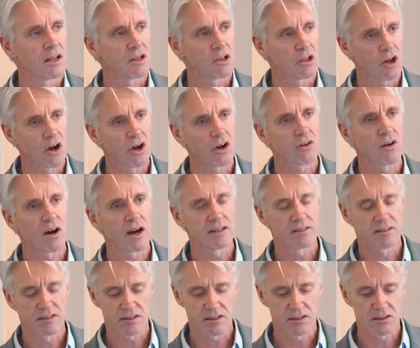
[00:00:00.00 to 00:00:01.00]
low-grade
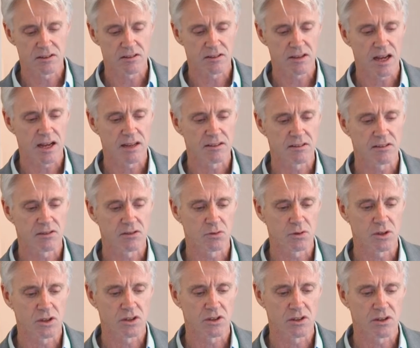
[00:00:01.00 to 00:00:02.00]
serous cancers,
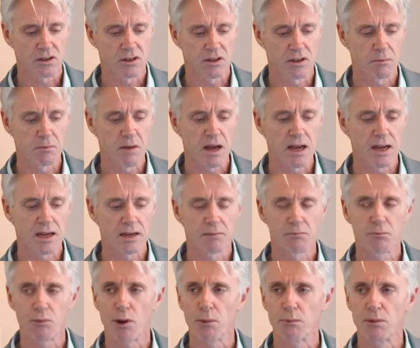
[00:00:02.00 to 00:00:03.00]
which are the main
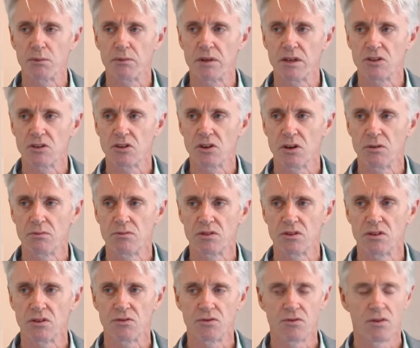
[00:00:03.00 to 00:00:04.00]
problem in terms
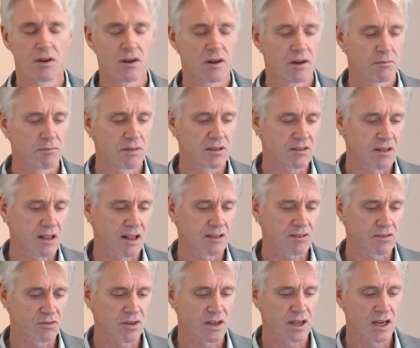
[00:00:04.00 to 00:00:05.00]
of
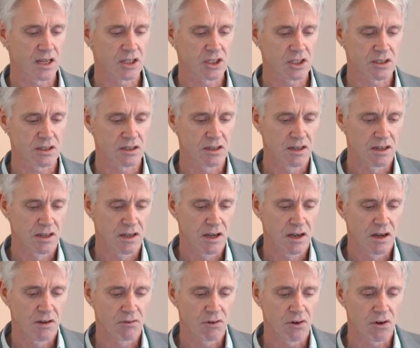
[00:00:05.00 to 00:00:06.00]
misclassification.
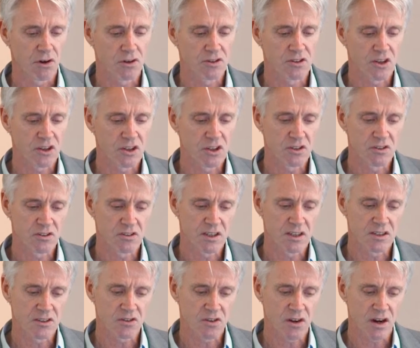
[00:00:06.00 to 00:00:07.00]
We'll also use
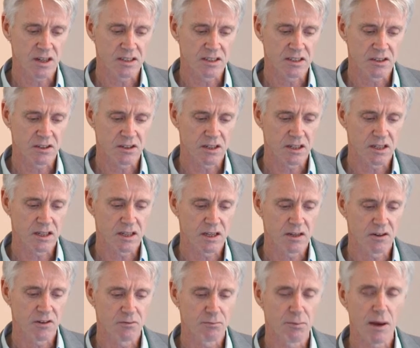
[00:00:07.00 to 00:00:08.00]
these criteria
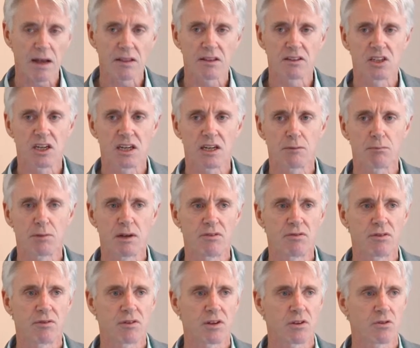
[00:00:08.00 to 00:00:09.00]
here of pathogenic
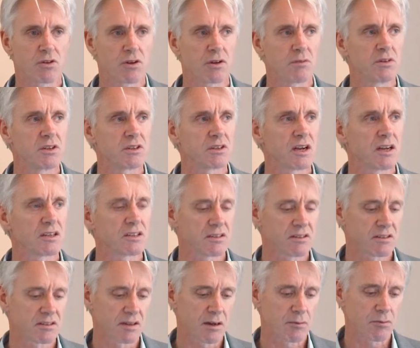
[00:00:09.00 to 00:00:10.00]
P53
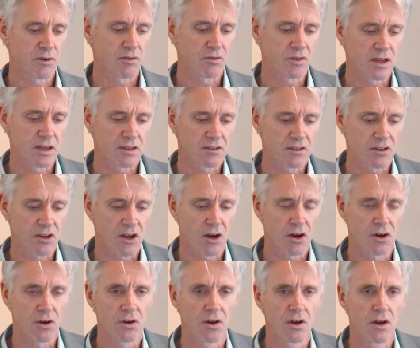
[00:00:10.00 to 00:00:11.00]
mutations a number of years
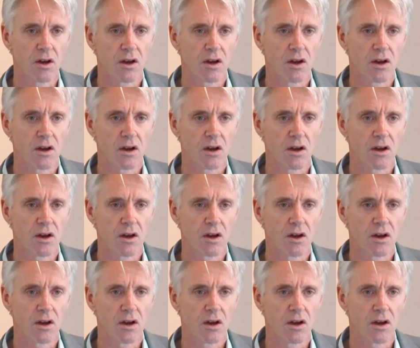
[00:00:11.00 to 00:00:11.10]
ago.